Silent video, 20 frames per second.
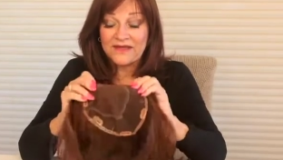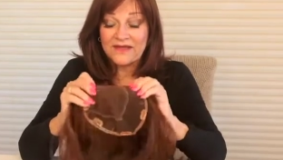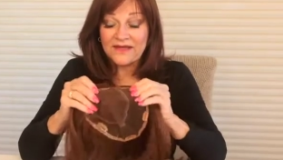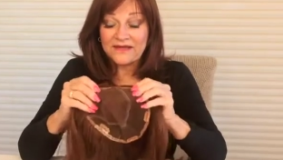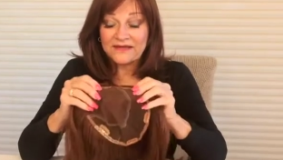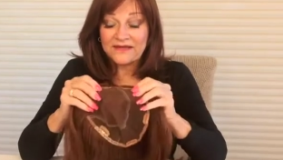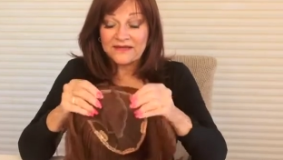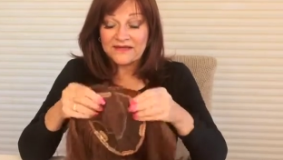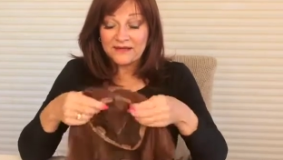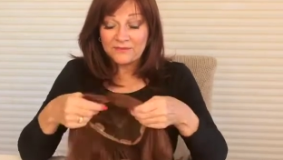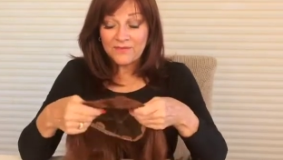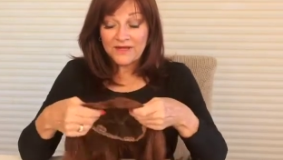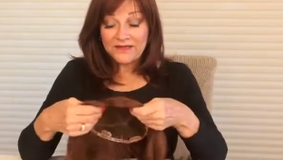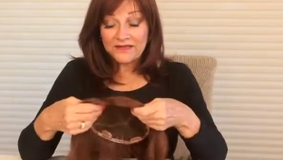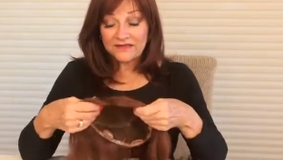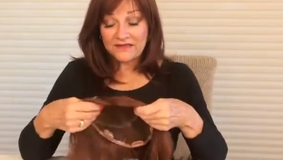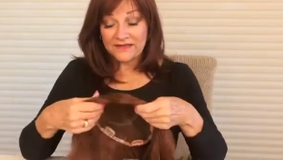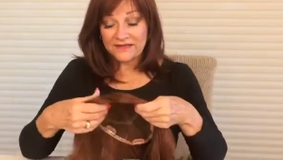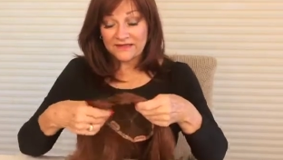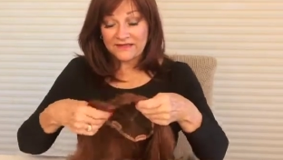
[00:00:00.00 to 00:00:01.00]
And I let my
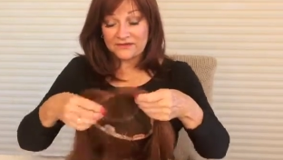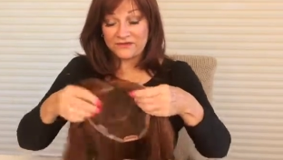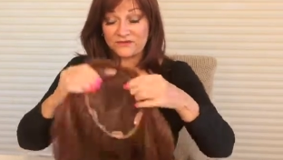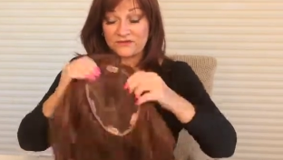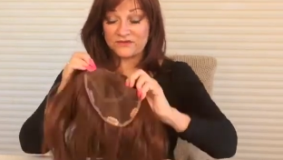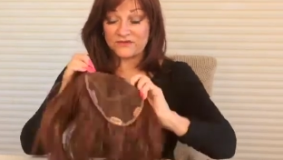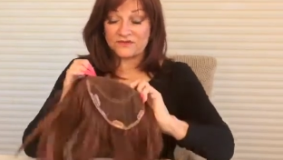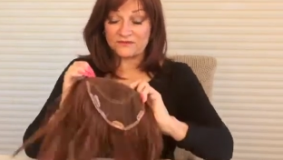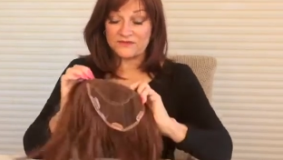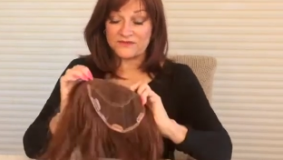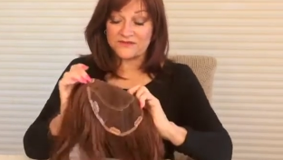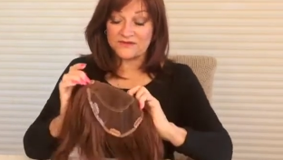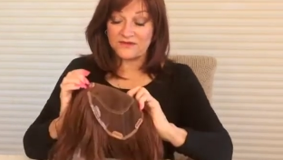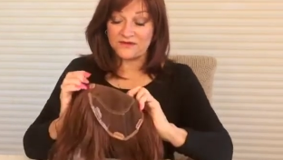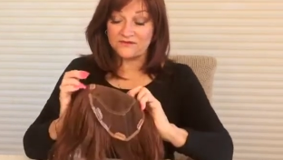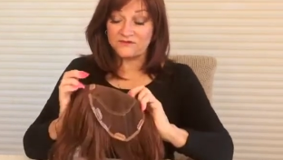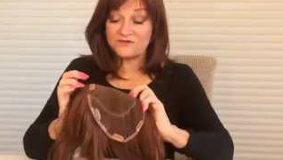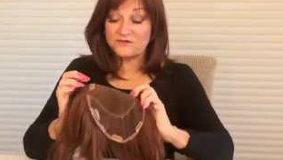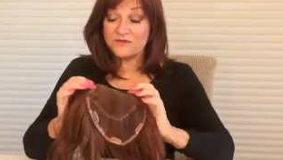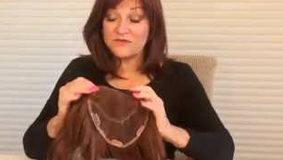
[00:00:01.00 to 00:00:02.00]
client do it
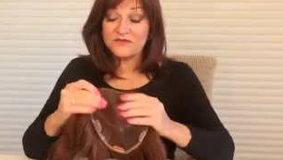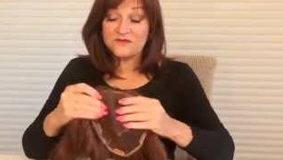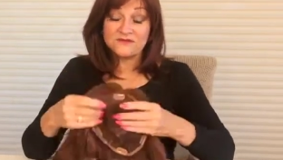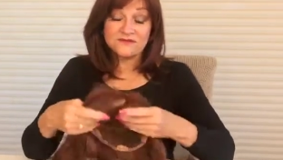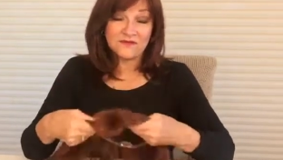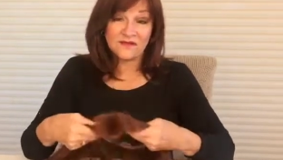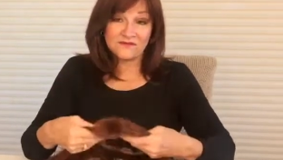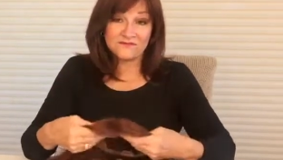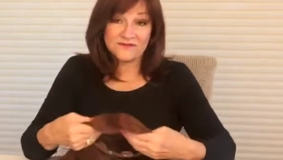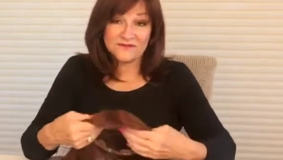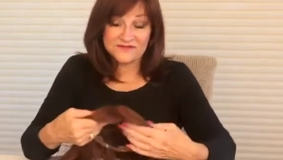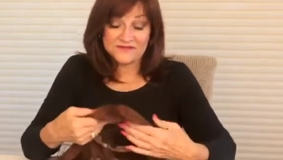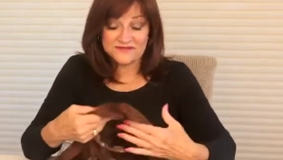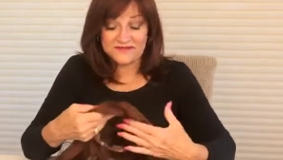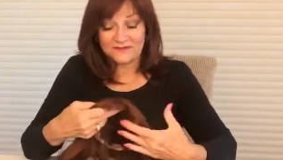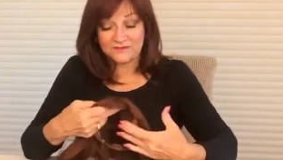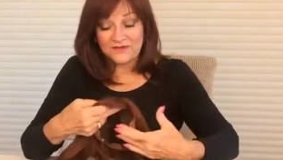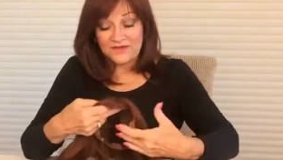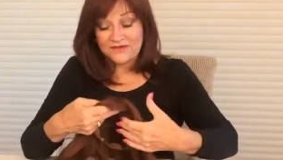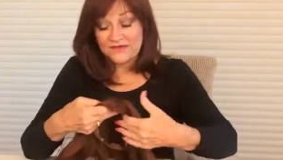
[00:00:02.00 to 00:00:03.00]
themselves because
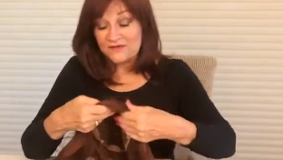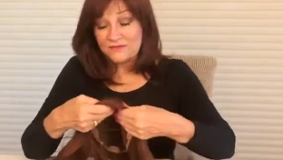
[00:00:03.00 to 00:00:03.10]
obviously I'm not